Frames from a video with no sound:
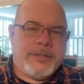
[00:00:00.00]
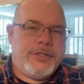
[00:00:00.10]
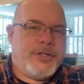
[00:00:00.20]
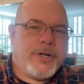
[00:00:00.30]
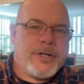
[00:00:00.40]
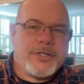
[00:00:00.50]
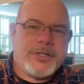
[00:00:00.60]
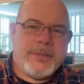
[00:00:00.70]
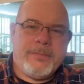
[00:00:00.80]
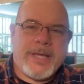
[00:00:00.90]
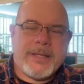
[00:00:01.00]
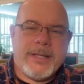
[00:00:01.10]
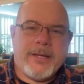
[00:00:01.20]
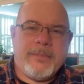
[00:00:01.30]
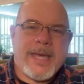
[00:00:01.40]
church,
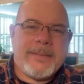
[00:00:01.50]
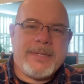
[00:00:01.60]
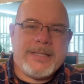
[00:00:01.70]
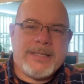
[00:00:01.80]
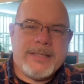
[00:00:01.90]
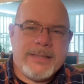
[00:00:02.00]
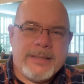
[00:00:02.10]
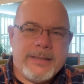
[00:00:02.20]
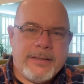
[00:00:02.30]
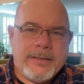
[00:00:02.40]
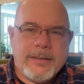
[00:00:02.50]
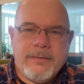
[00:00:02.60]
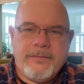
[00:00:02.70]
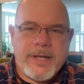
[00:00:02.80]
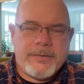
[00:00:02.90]
Bethlehem Baptist,
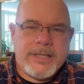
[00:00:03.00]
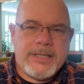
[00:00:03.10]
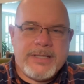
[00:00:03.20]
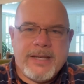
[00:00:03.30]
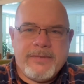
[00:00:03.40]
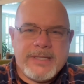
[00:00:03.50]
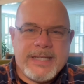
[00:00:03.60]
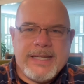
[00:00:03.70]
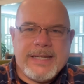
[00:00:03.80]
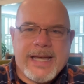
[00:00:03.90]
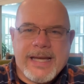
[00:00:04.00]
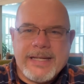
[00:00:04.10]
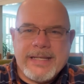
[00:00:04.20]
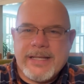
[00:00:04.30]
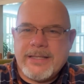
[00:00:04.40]
founded
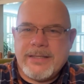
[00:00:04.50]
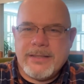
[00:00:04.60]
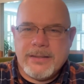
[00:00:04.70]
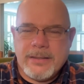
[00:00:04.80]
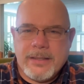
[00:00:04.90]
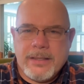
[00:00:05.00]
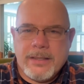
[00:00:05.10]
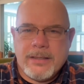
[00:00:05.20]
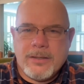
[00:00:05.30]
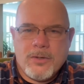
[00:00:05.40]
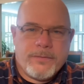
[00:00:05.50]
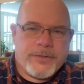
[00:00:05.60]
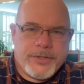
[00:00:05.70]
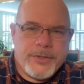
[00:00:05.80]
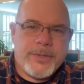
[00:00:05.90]
1790. That's over
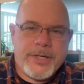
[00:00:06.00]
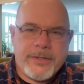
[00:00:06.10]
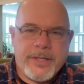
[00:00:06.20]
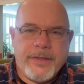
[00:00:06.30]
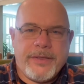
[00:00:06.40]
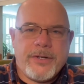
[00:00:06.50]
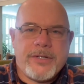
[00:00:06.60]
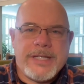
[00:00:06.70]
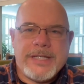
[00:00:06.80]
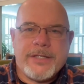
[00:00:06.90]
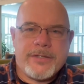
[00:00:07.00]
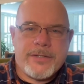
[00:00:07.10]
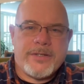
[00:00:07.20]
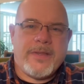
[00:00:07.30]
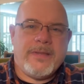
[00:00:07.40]
230
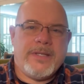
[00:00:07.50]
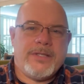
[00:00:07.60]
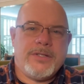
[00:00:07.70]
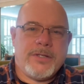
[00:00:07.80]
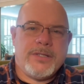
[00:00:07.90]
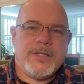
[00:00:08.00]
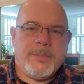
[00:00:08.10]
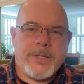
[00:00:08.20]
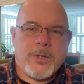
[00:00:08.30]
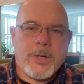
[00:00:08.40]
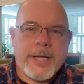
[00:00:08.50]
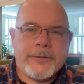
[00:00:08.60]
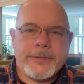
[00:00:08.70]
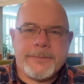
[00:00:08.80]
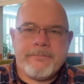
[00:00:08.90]
years that this church has been around.